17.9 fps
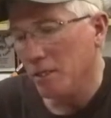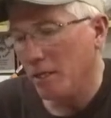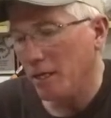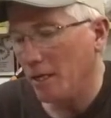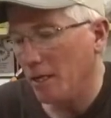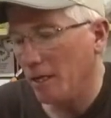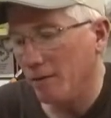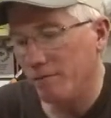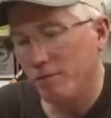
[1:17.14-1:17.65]

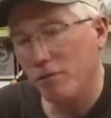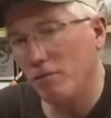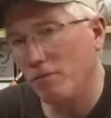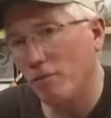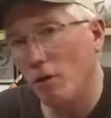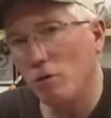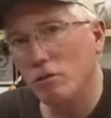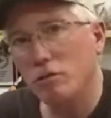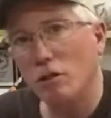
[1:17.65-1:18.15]
Uh, if you
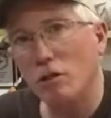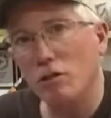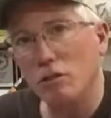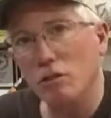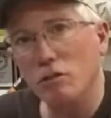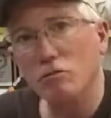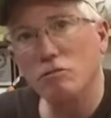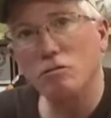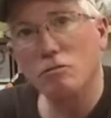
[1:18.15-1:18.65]
folks aren't
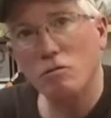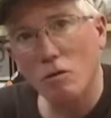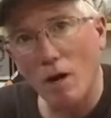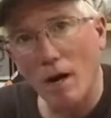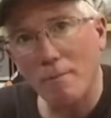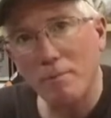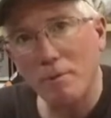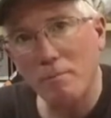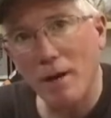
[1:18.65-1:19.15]
using
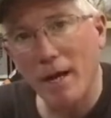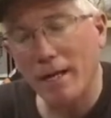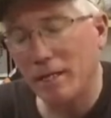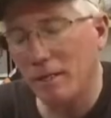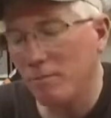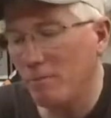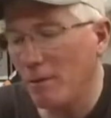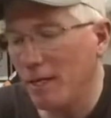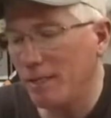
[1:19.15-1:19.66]
crappie
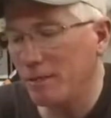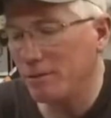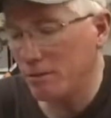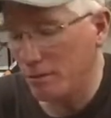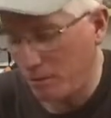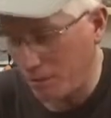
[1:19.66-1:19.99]
magnet baits,